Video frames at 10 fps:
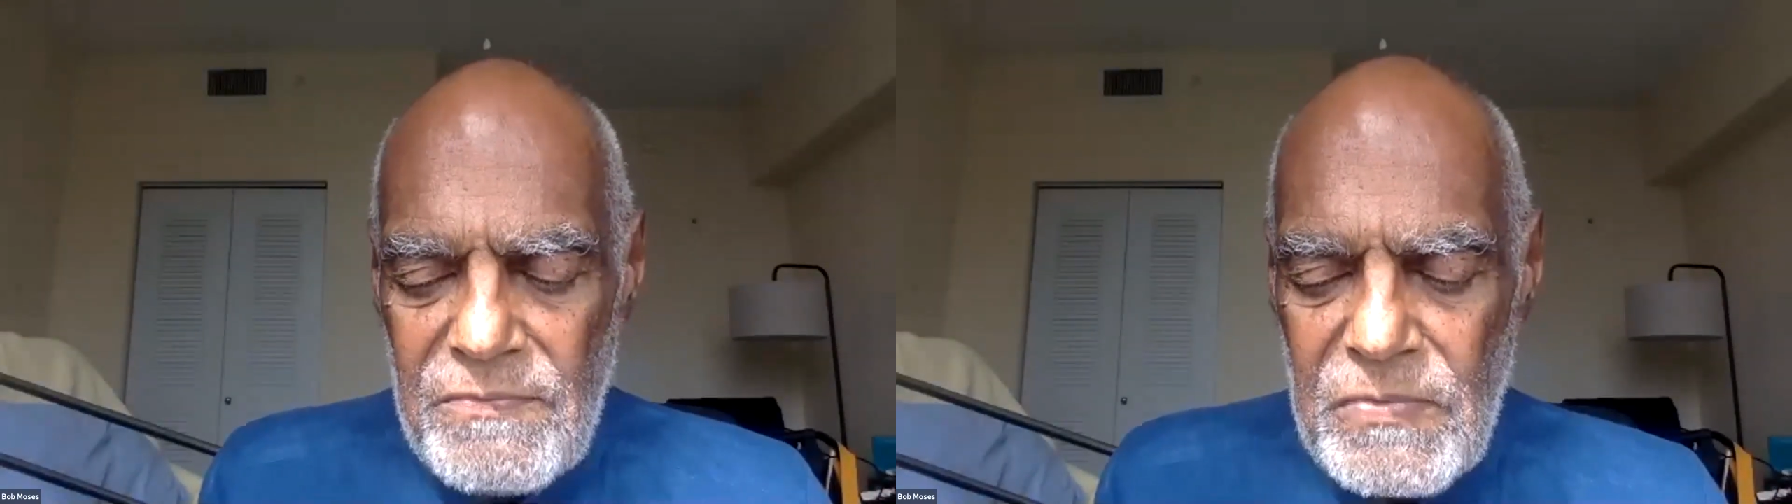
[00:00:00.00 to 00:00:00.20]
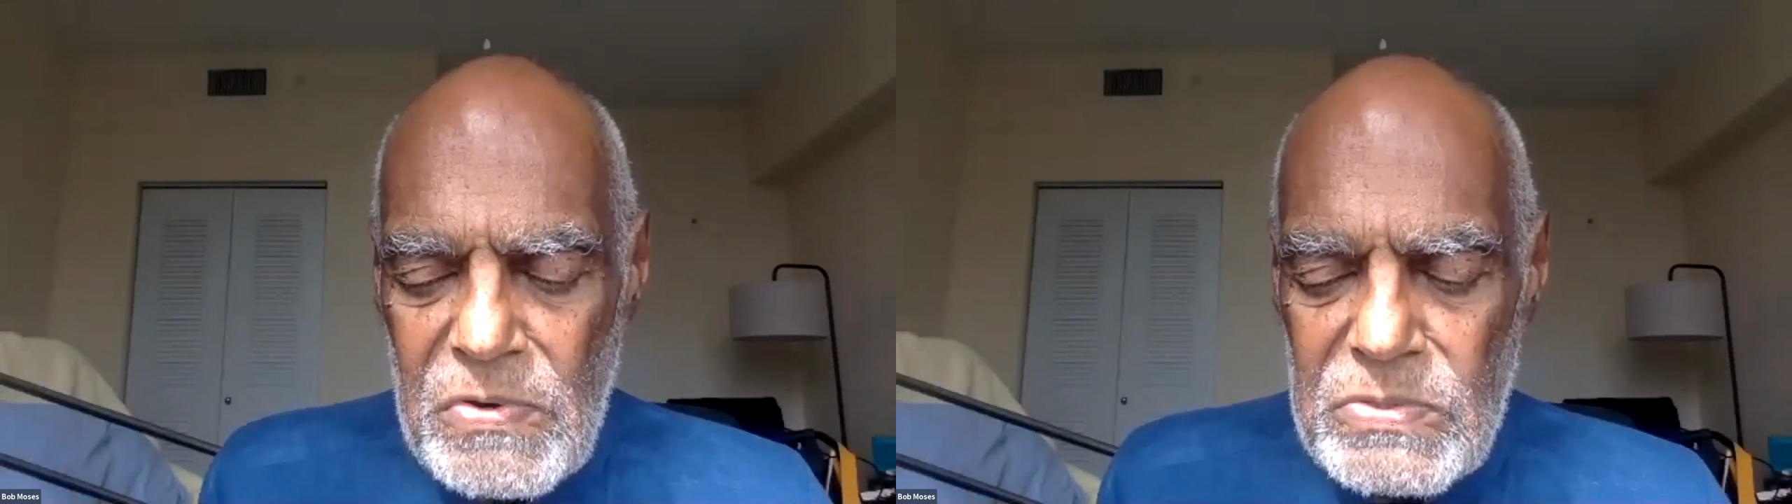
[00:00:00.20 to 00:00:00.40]

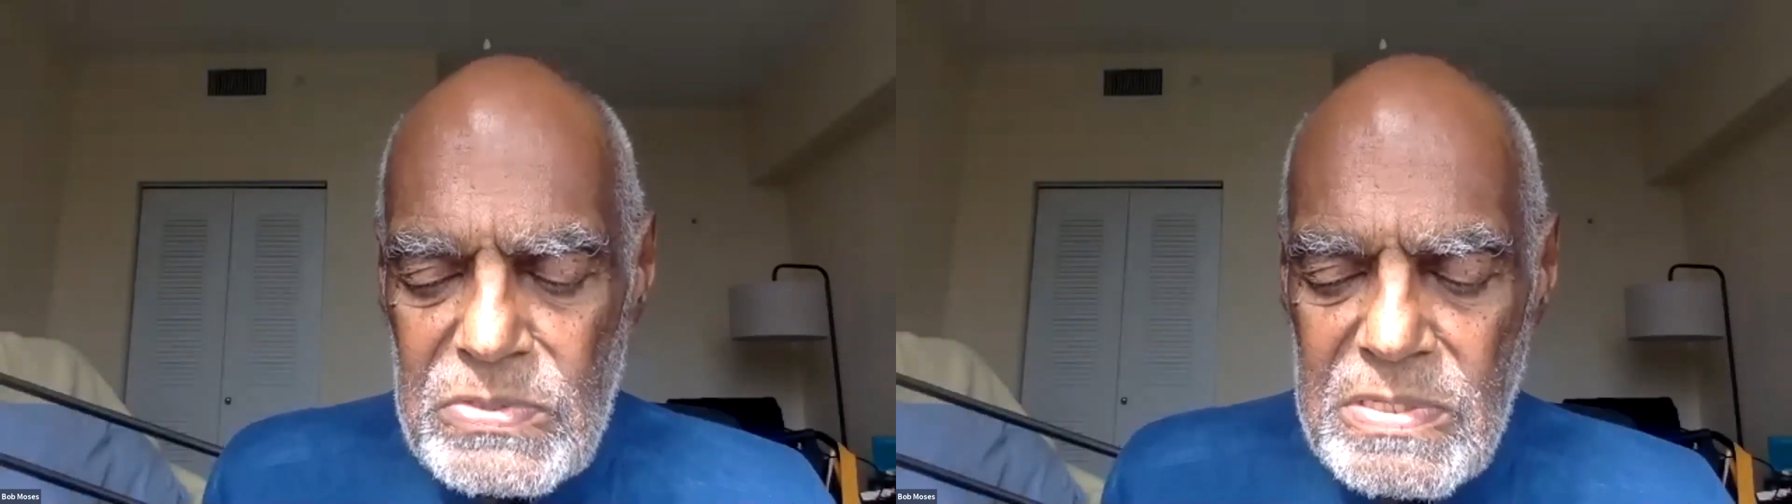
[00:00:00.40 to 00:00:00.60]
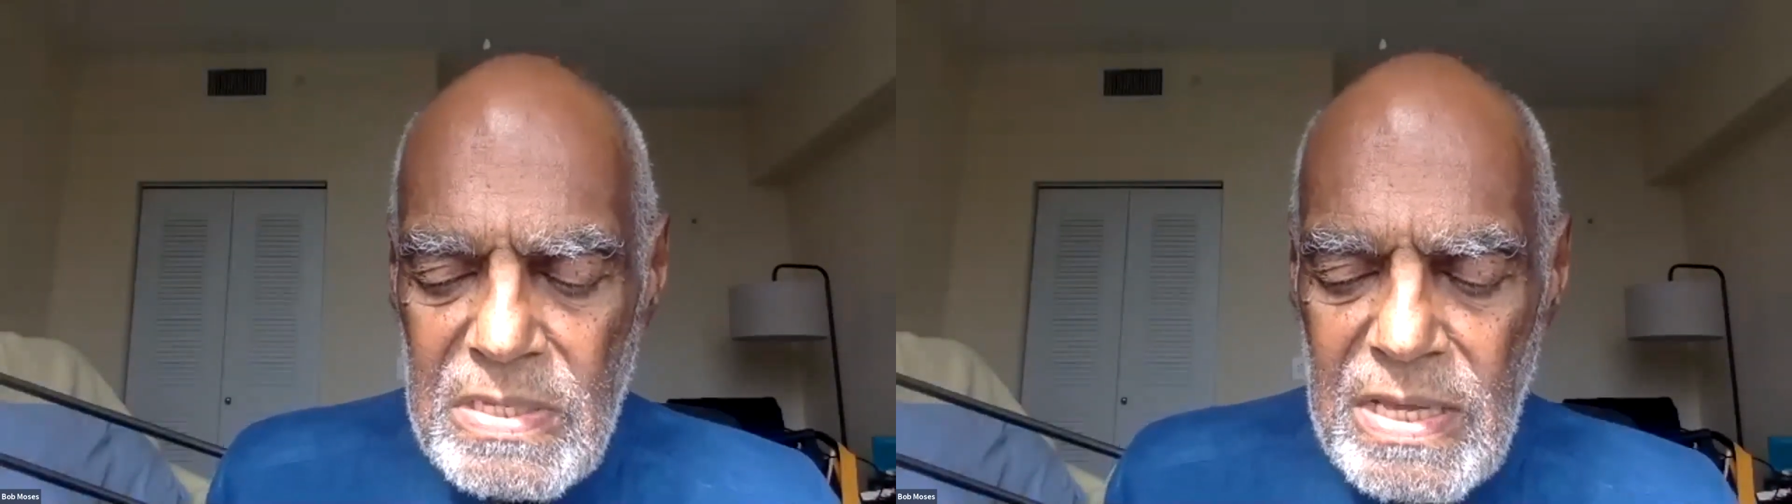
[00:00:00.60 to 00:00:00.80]

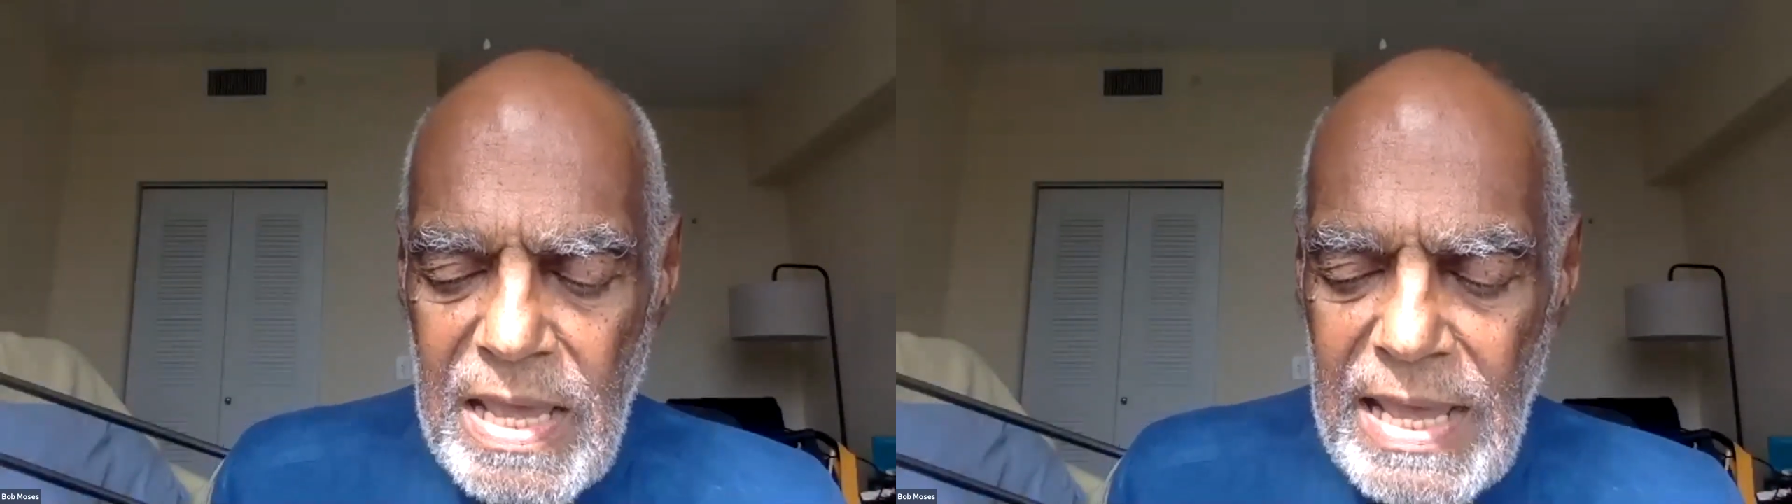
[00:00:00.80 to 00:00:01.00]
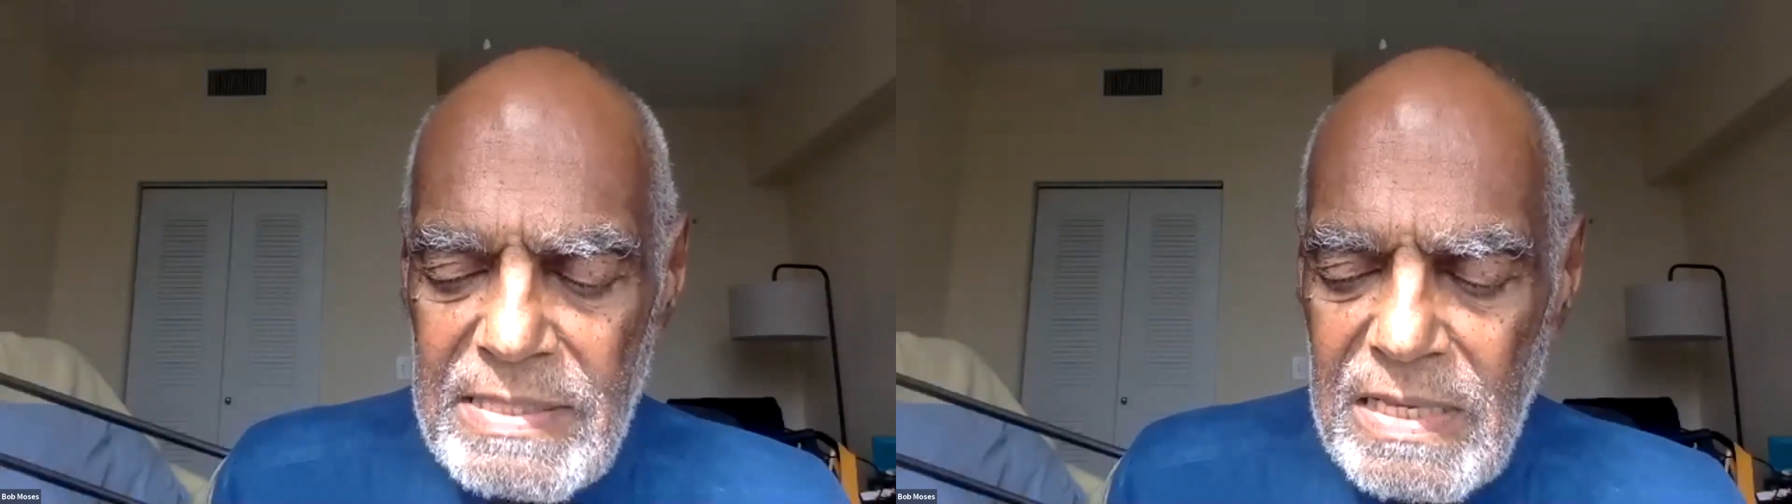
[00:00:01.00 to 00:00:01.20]
First,
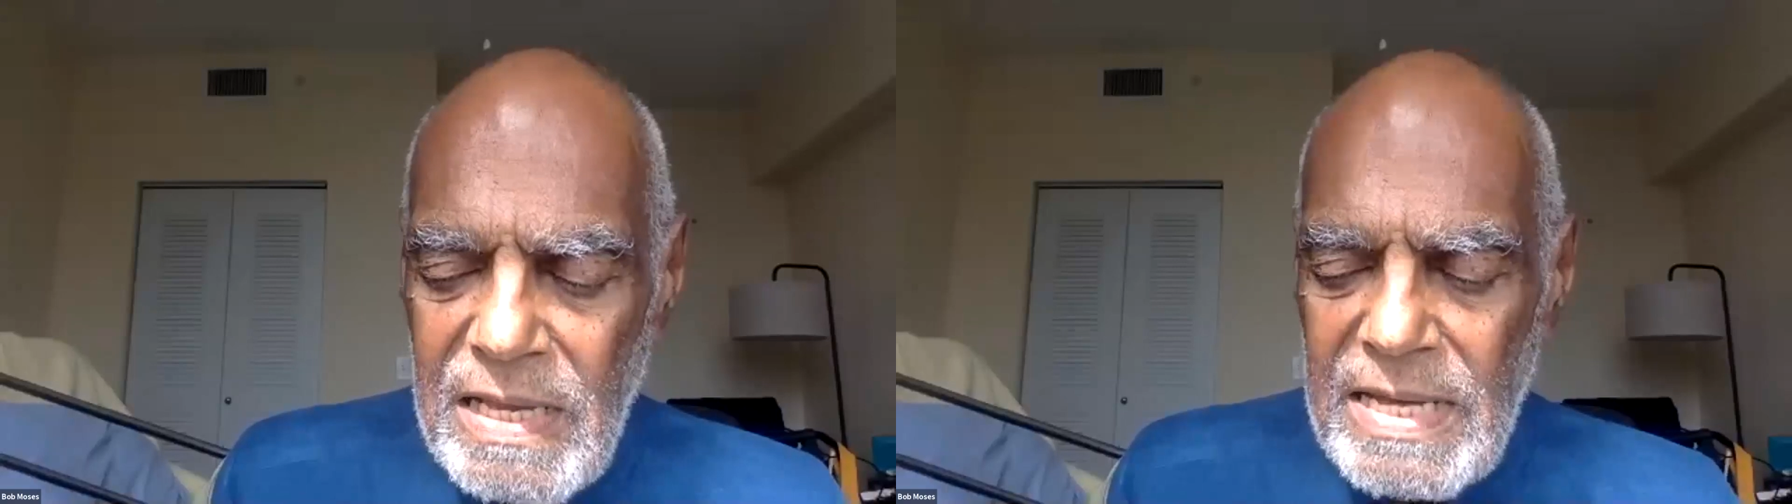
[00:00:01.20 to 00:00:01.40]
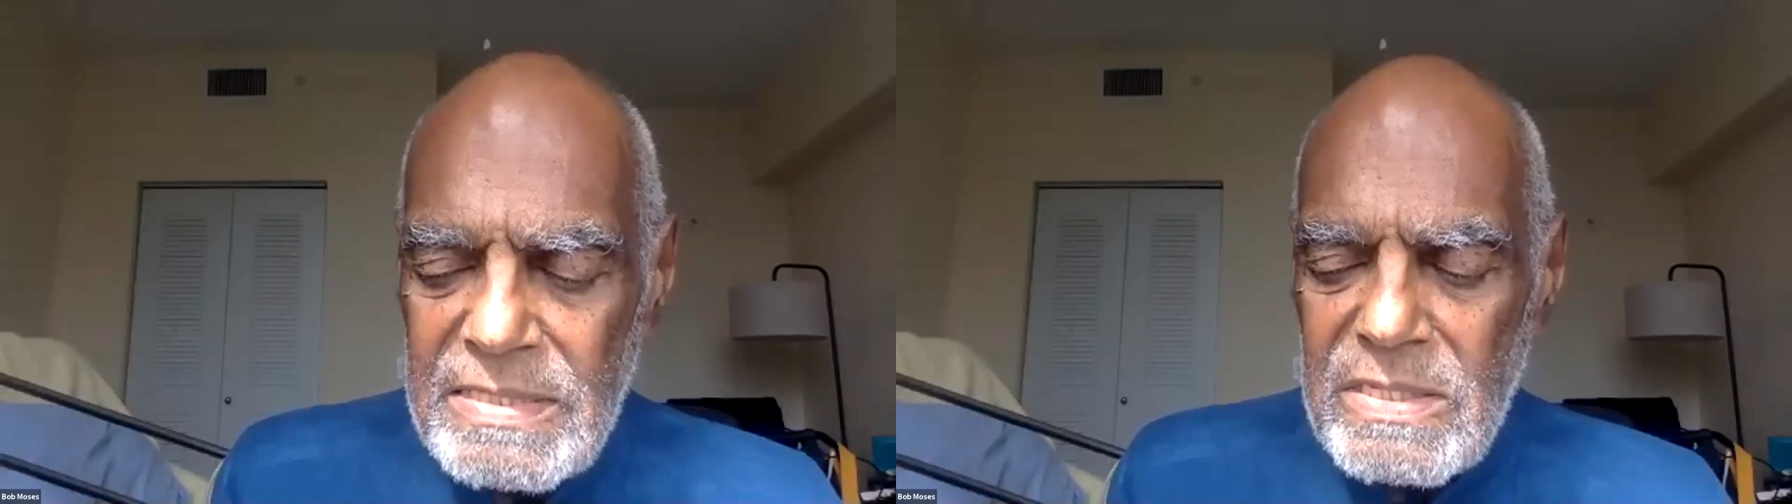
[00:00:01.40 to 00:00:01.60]
at the
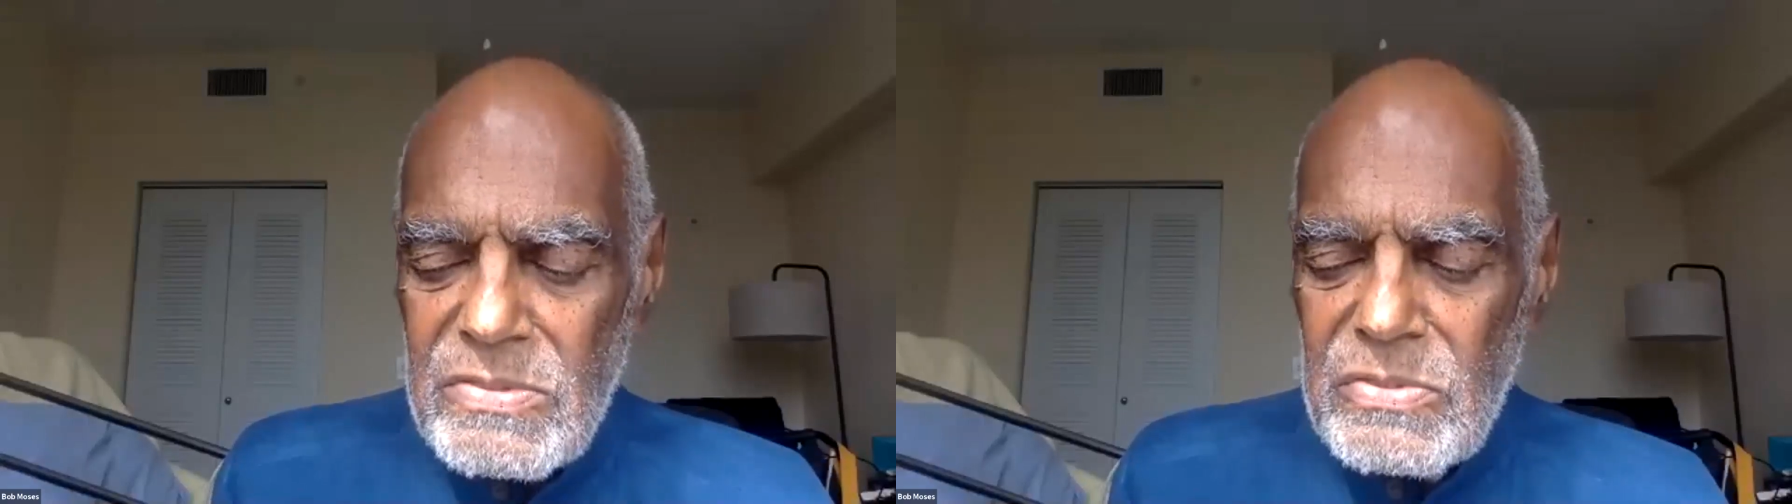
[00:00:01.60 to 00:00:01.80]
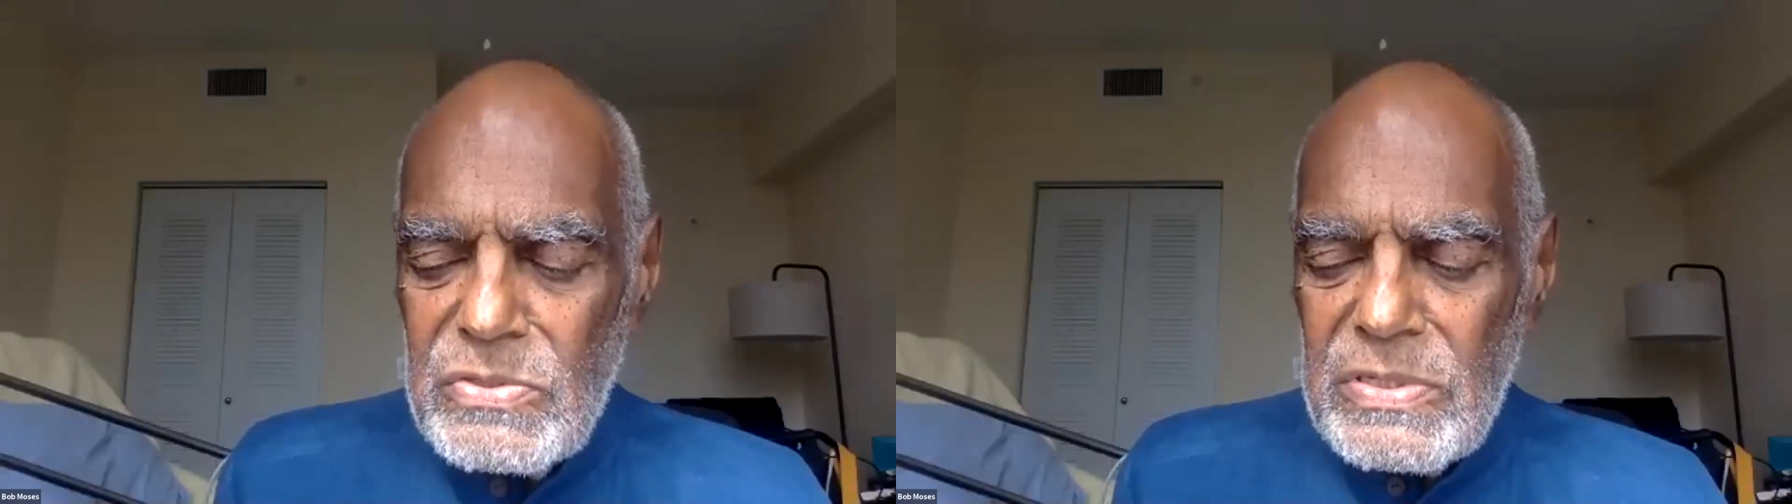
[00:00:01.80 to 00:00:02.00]

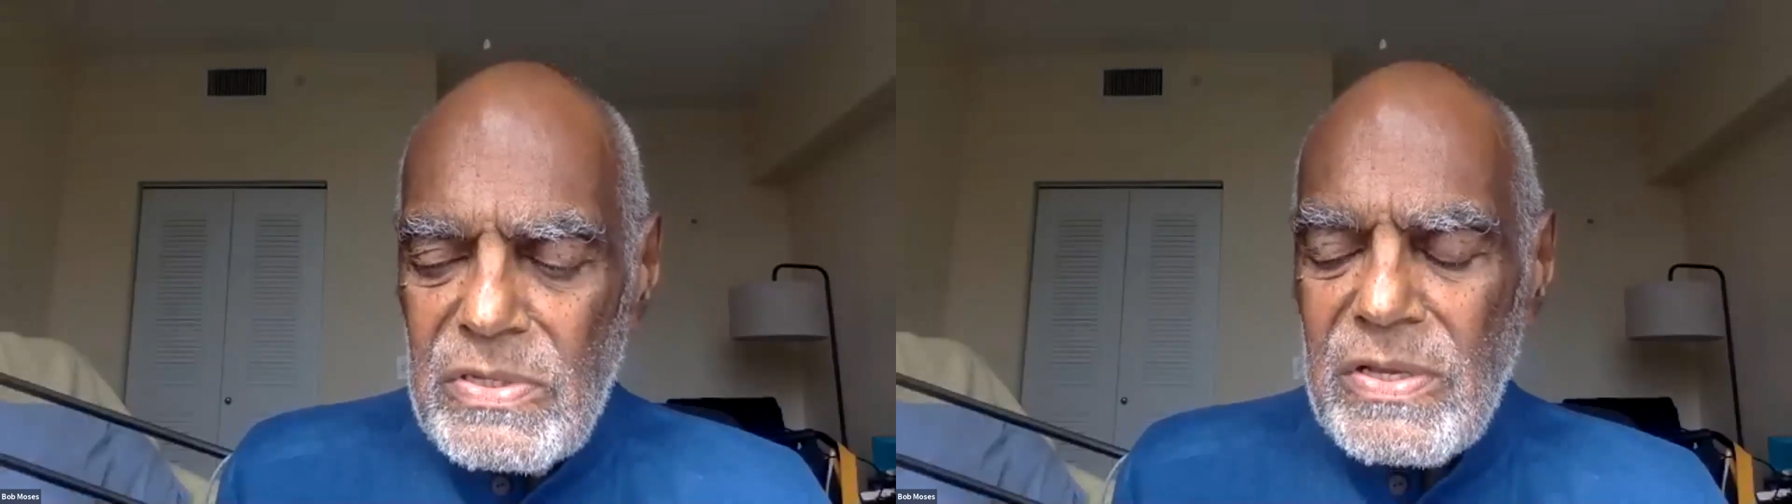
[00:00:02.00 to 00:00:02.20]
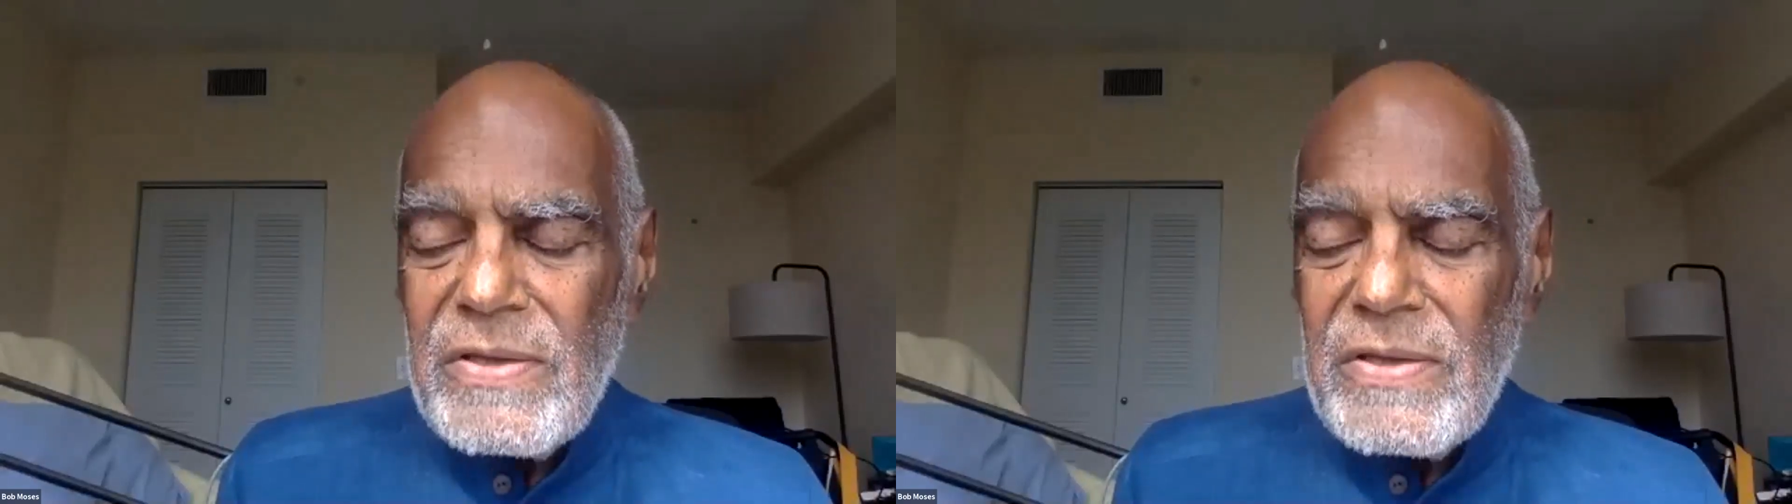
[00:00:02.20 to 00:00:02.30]
Constitutional